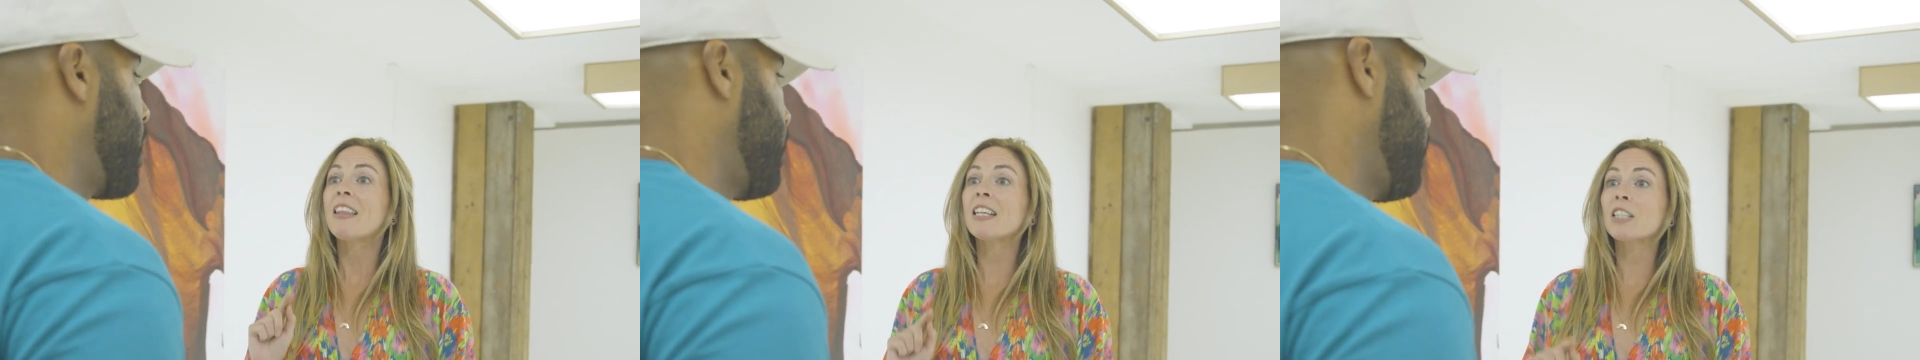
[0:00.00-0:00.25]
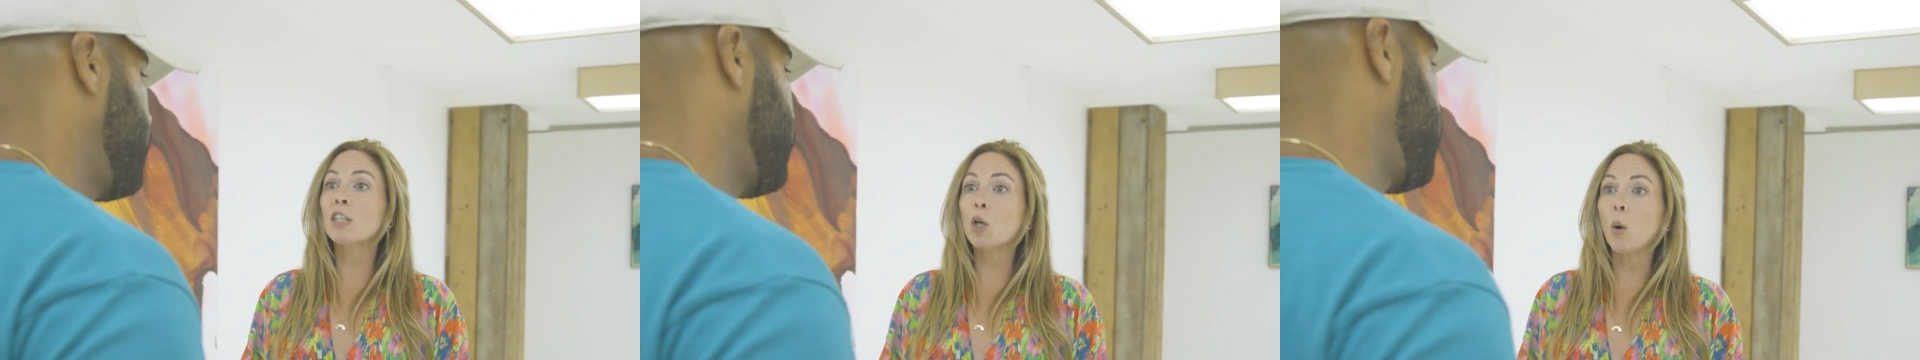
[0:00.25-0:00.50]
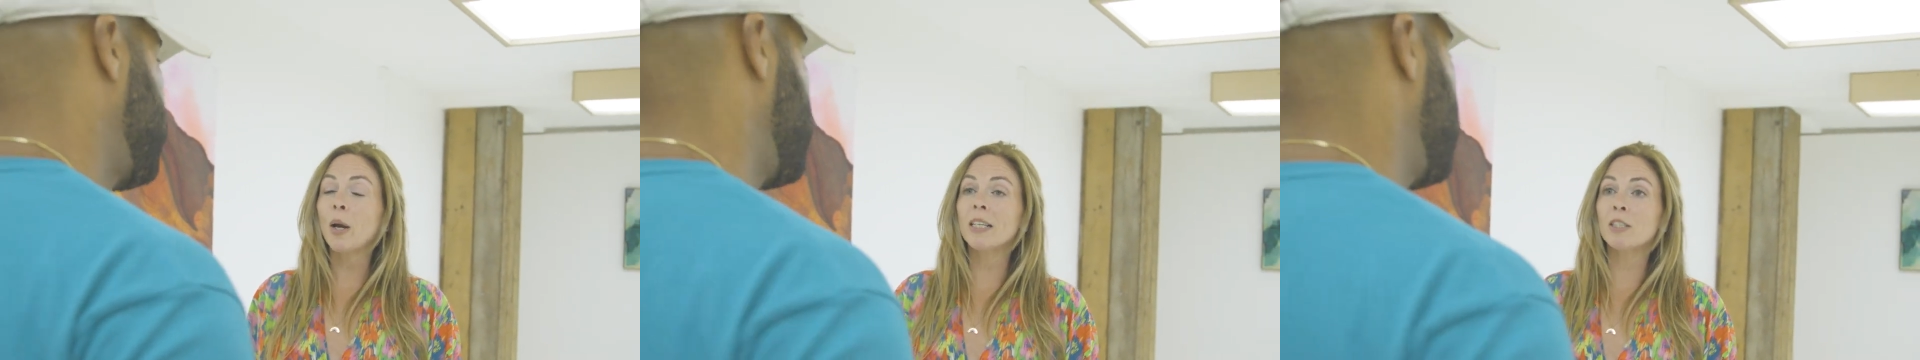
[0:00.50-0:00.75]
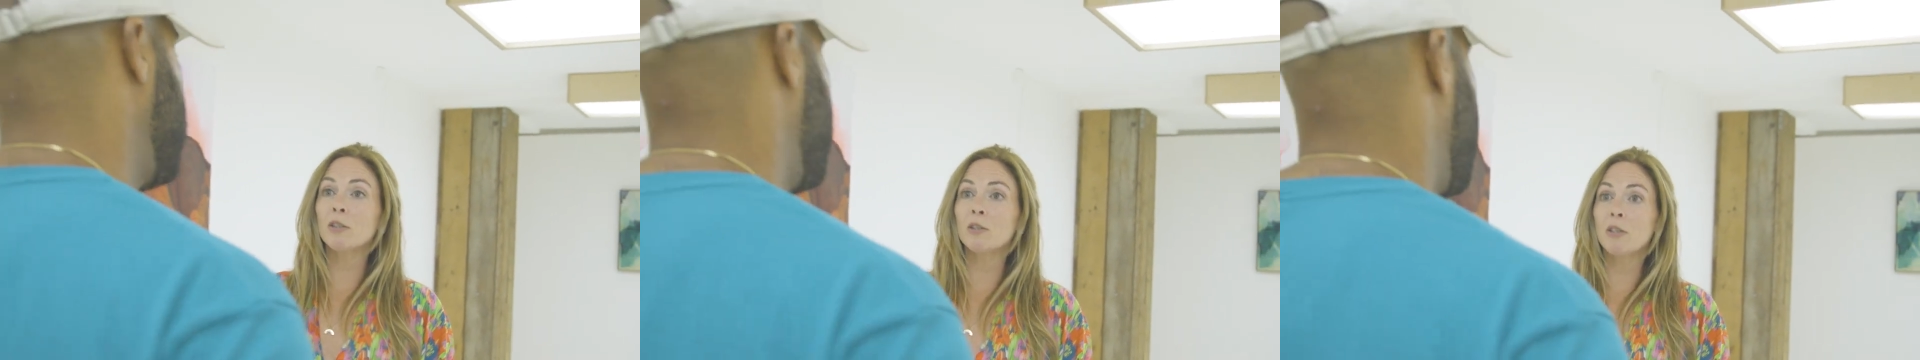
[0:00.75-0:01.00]
That's going
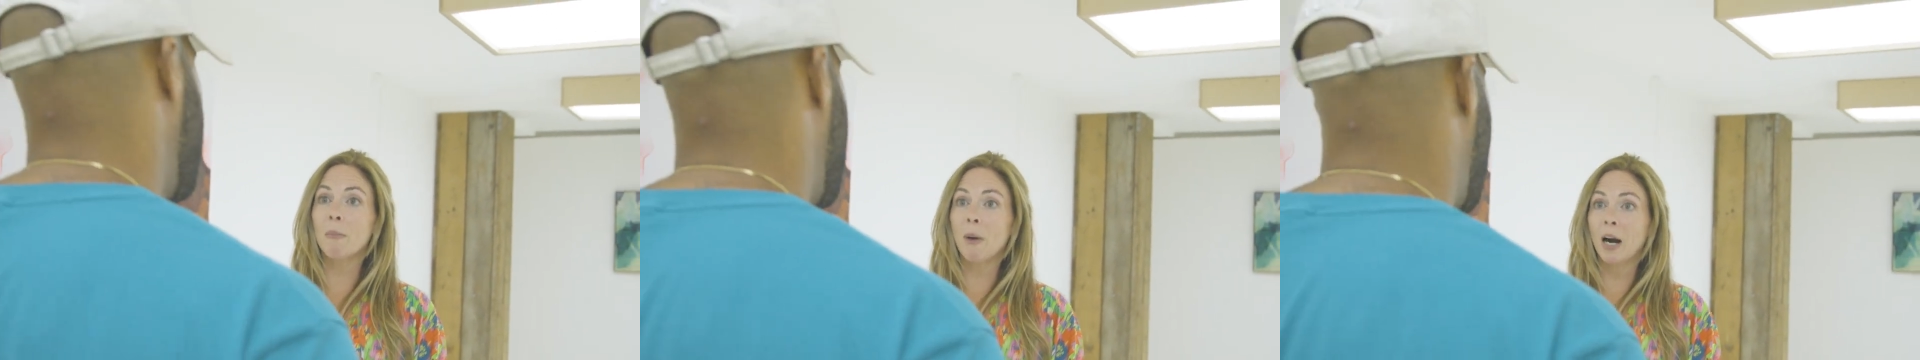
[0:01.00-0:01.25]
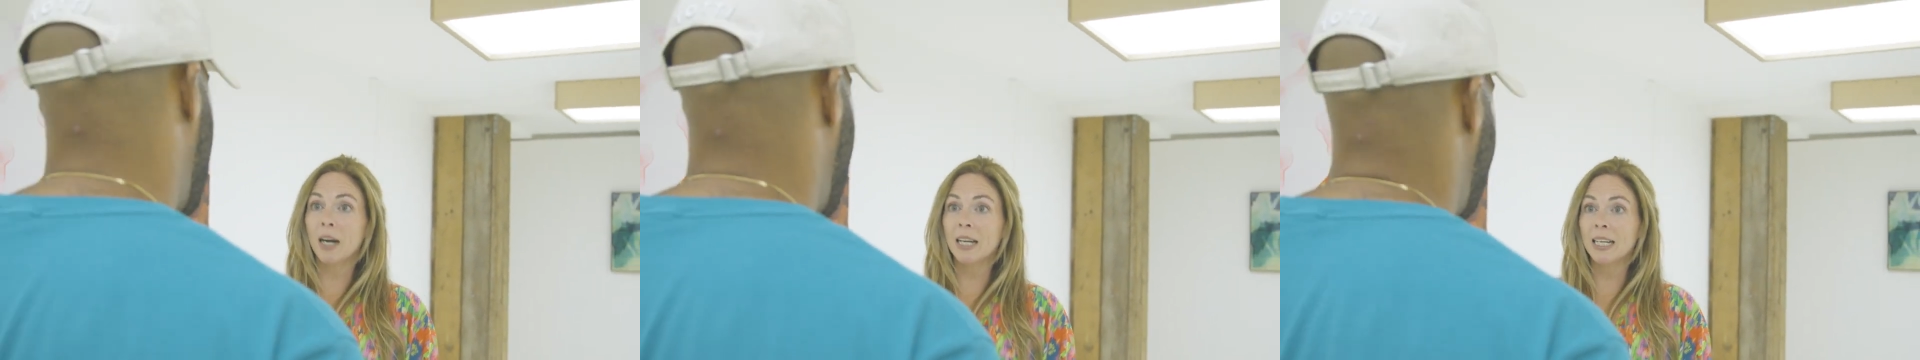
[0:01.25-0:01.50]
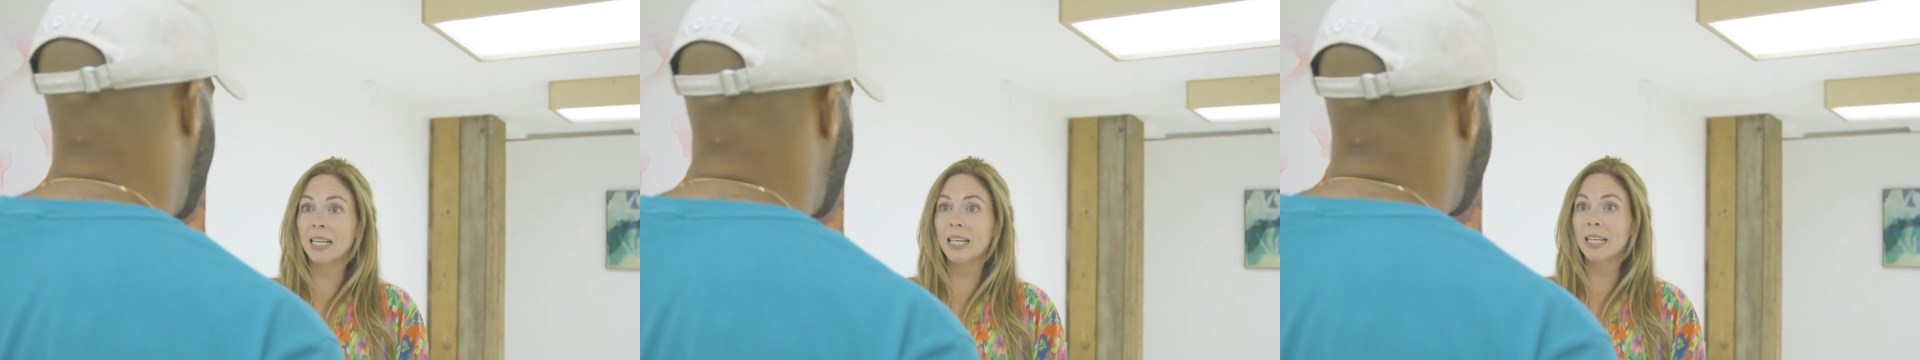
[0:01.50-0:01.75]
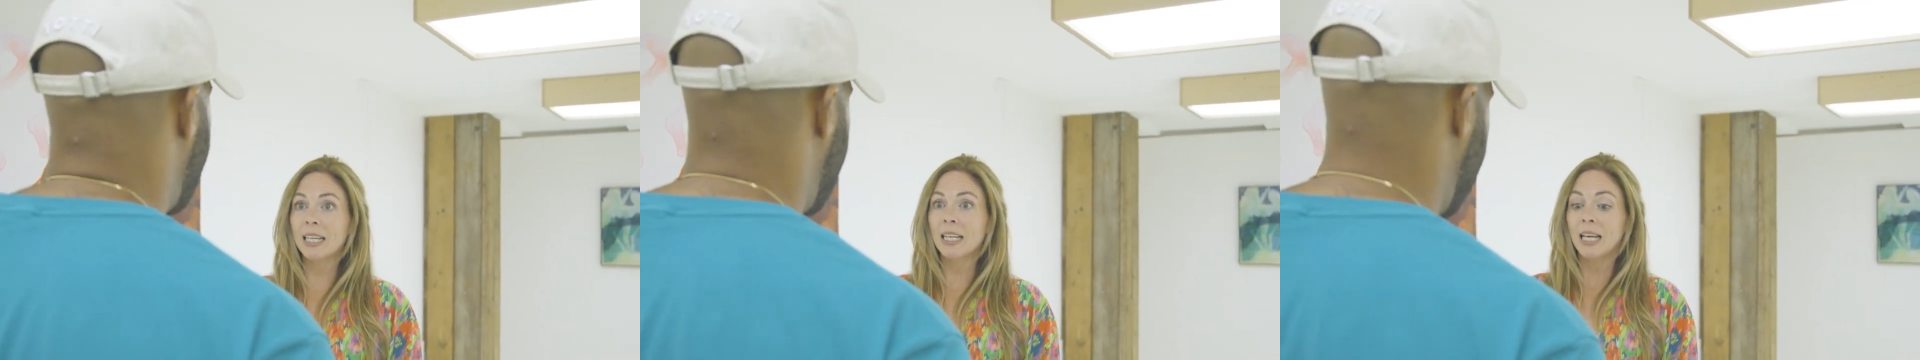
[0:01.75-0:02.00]
to do the
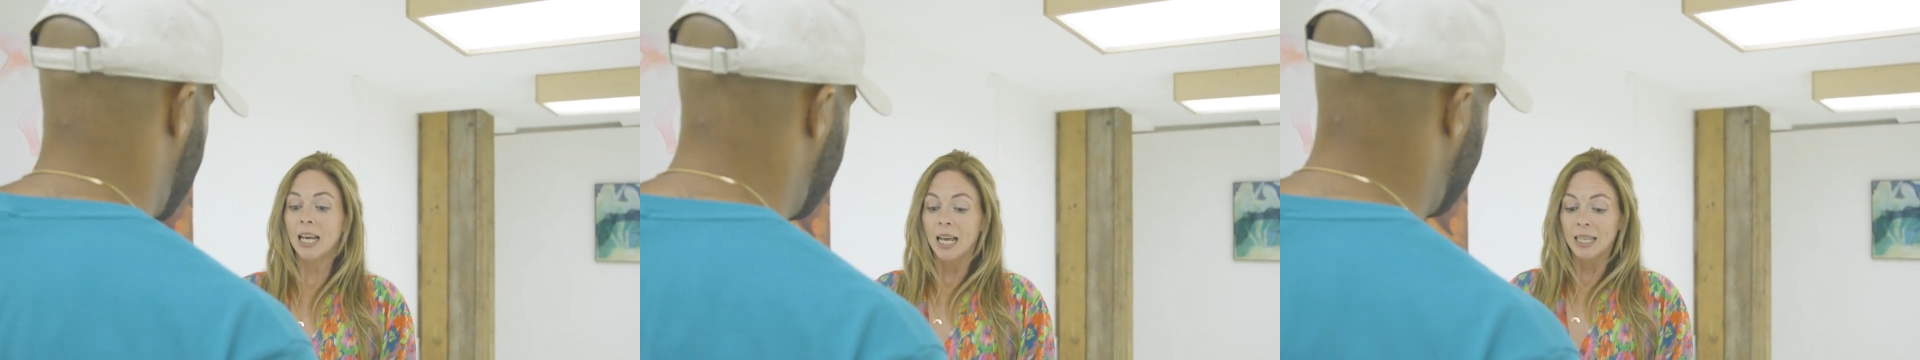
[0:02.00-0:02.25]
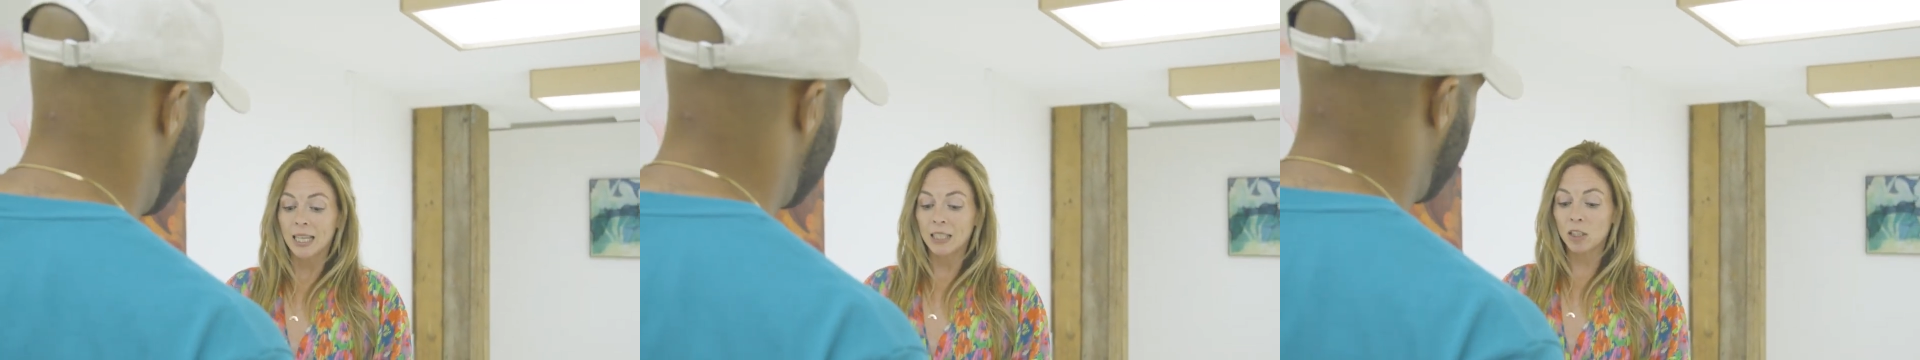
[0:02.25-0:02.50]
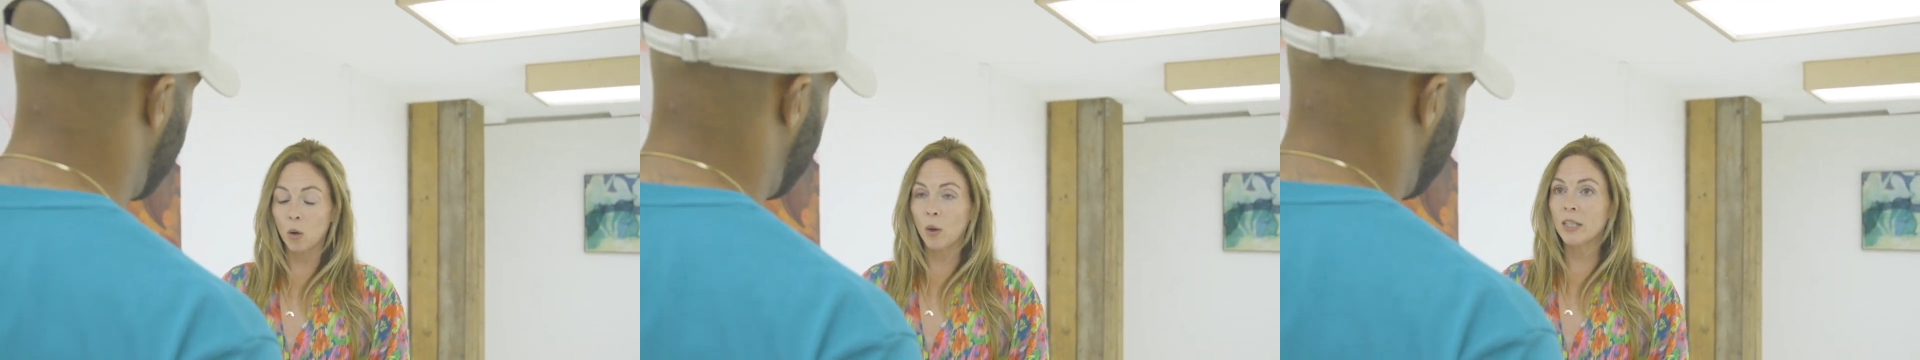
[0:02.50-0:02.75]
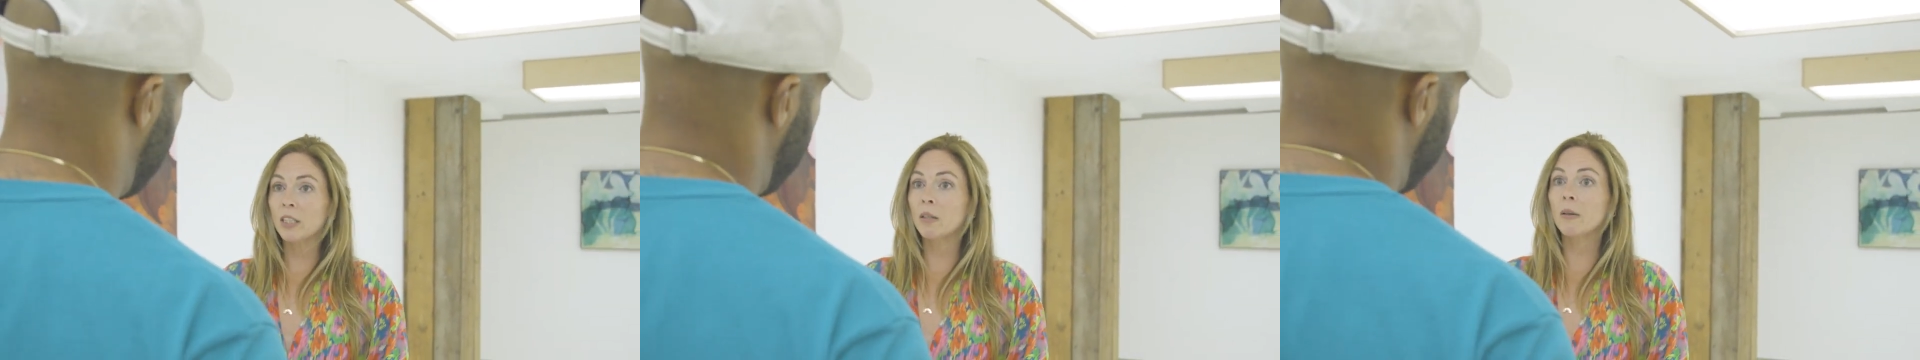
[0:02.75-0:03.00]
marketing, that's
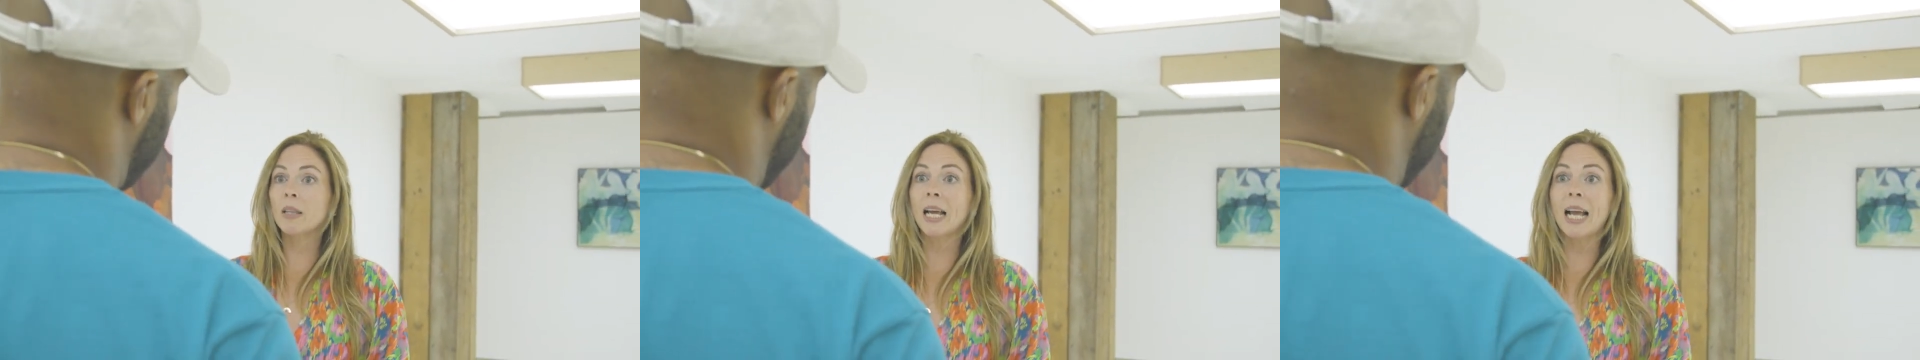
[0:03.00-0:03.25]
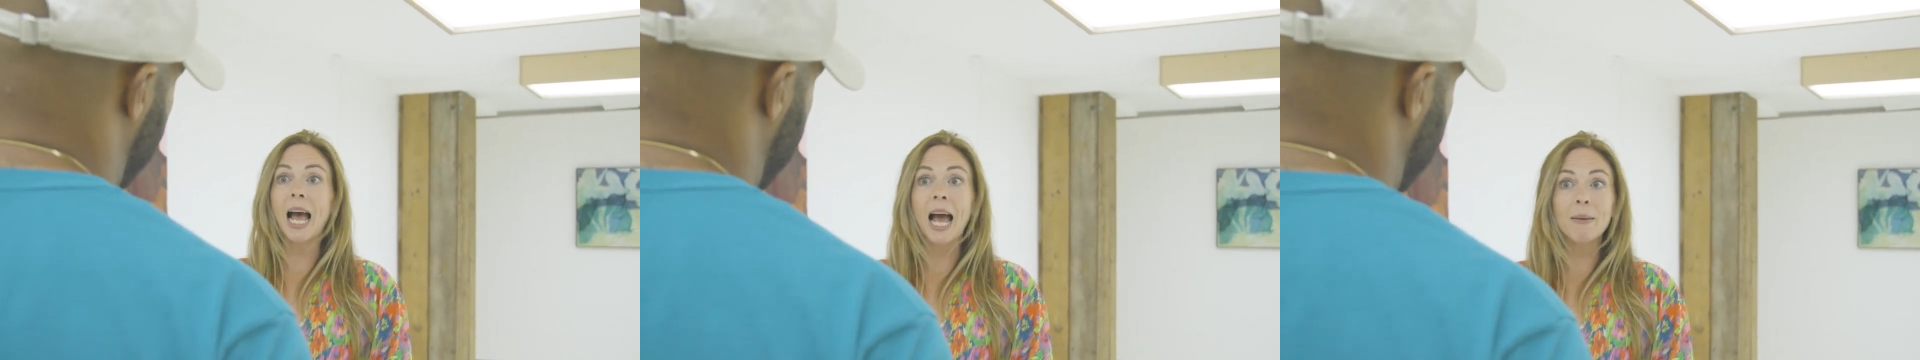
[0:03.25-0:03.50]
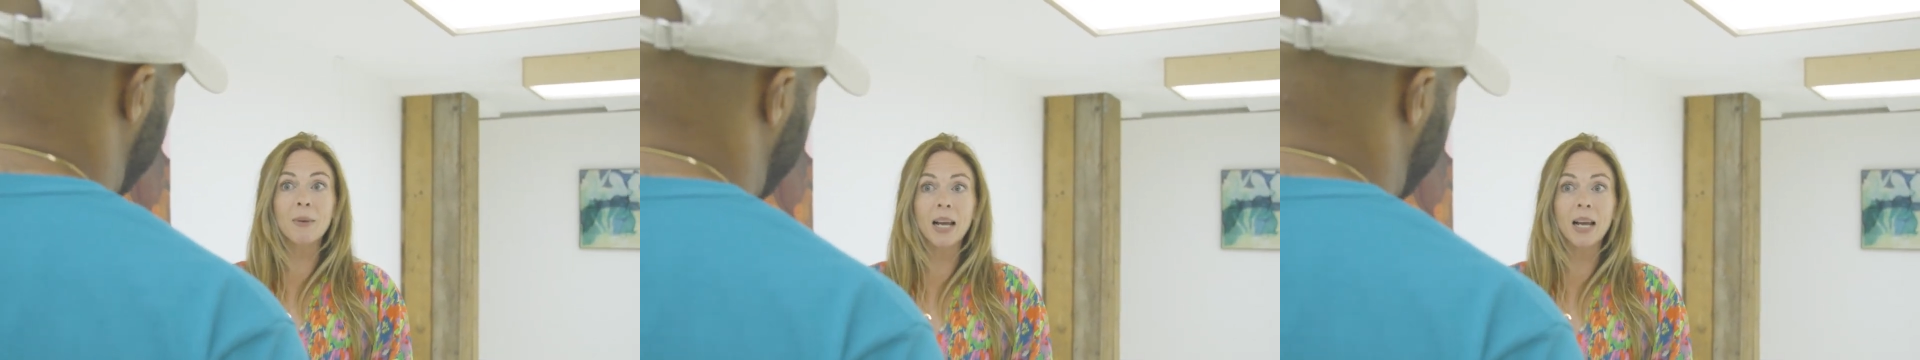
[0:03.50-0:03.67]
going to, like, I'm